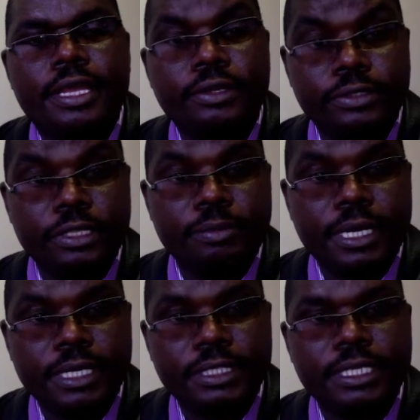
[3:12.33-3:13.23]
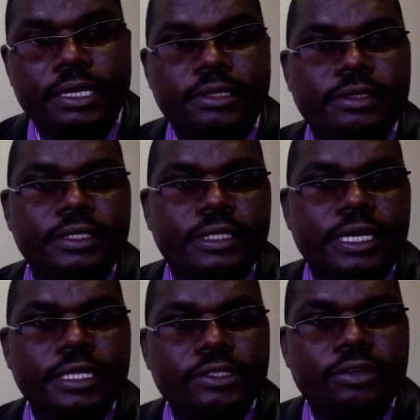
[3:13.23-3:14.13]
And also the market alone
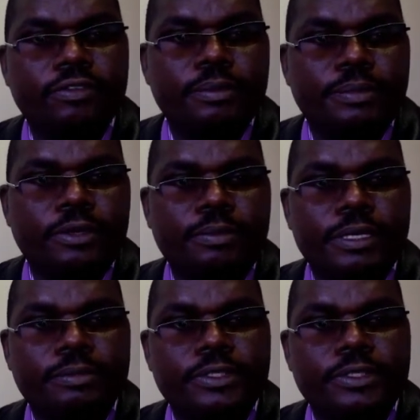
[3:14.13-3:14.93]
can't solve the problem.